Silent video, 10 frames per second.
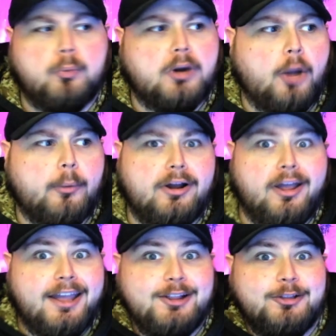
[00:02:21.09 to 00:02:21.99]
We're going,
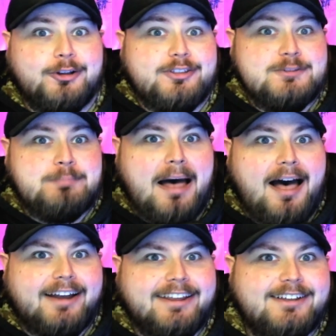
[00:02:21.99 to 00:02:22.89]
hey, look at these
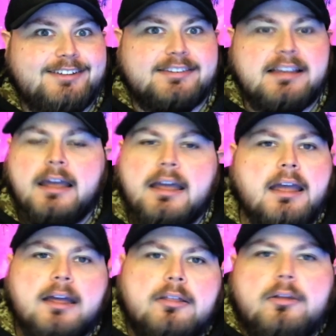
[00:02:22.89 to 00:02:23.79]
bodies.
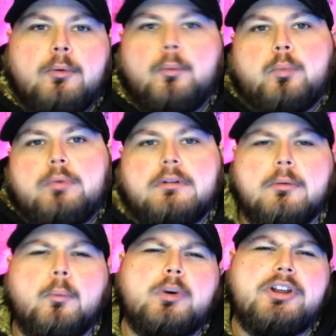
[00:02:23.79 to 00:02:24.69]

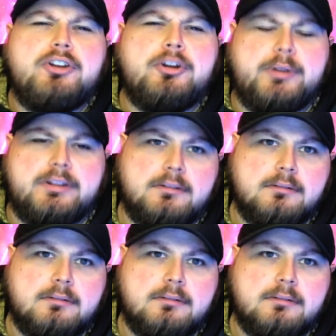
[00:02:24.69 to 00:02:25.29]
What are you doing?